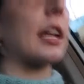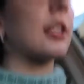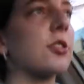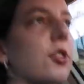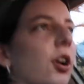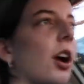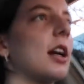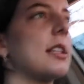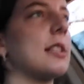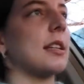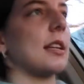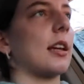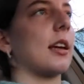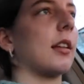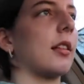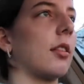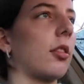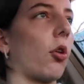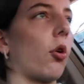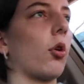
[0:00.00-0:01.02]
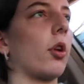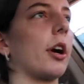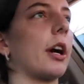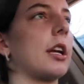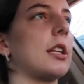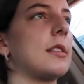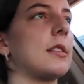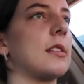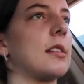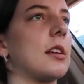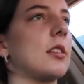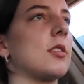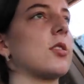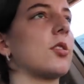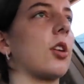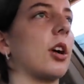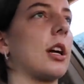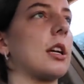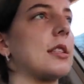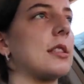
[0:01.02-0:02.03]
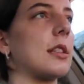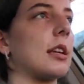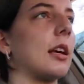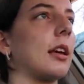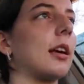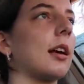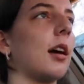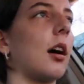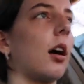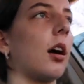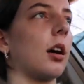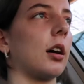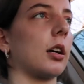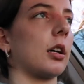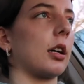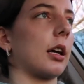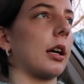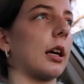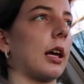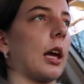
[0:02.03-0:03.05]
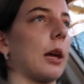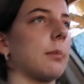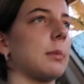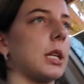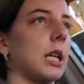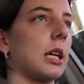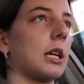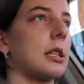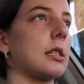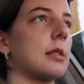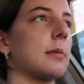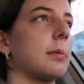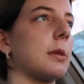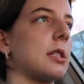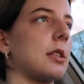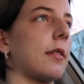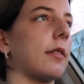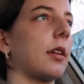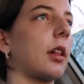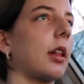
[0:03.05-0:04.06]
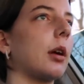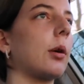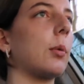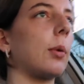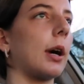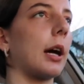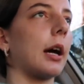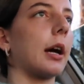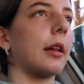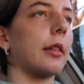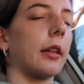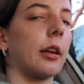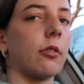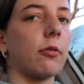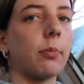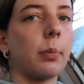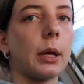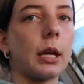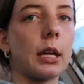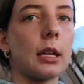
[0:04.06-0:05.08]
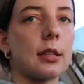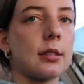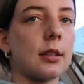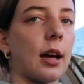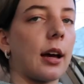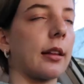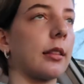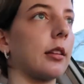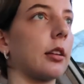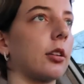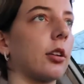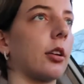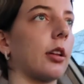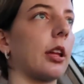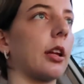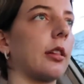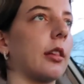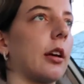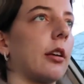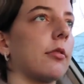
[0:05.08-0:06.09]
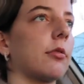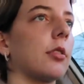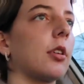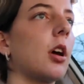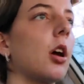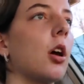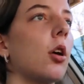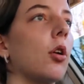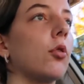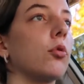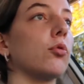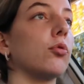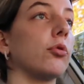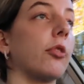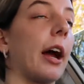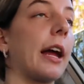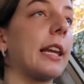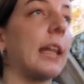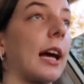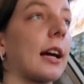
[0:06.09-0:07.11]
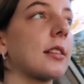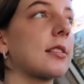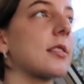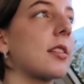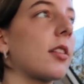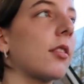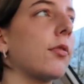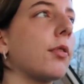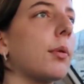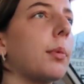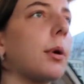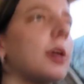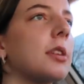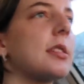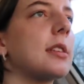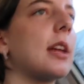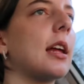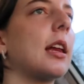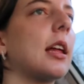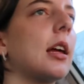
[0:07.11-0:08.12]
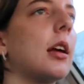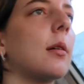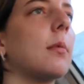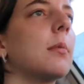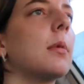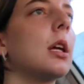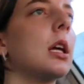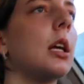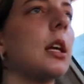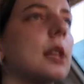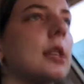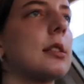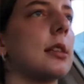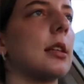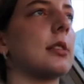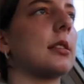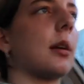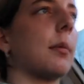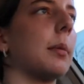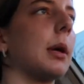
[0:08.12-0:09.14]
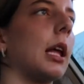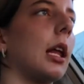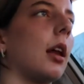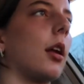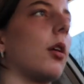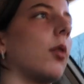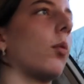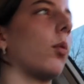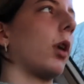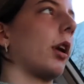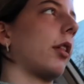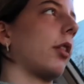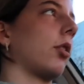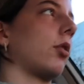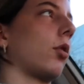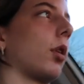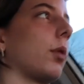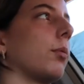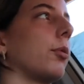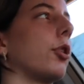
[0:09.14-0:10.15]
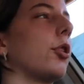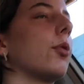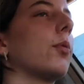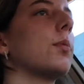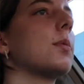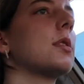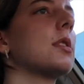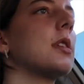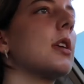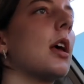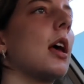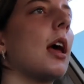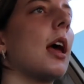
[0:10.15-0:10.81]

it's crazy Lawrence is crazy on game days, specifically where I live, because I literally live right next to the football stadium since I'm in one of the dorm rooms.